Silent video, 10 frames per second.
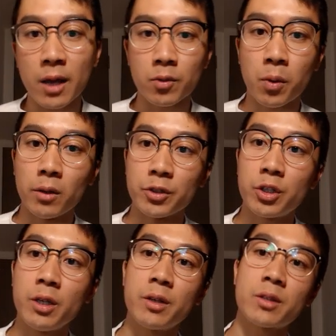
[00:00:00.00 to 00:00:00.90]

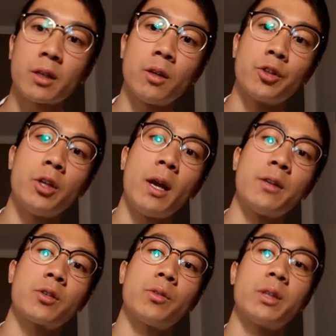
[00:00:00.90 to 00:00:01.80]
anthropology, psychology,
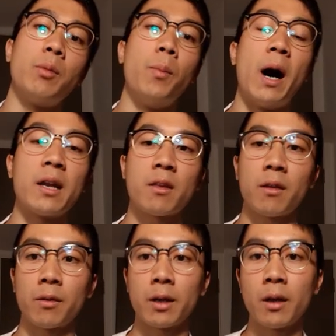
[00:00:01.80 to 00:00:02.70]
and so-called double-bind
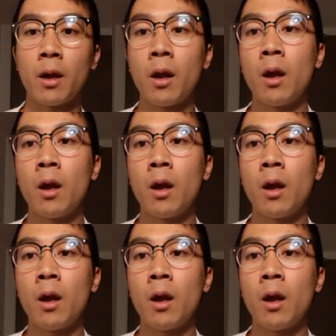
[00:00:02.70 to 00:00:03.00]
theory.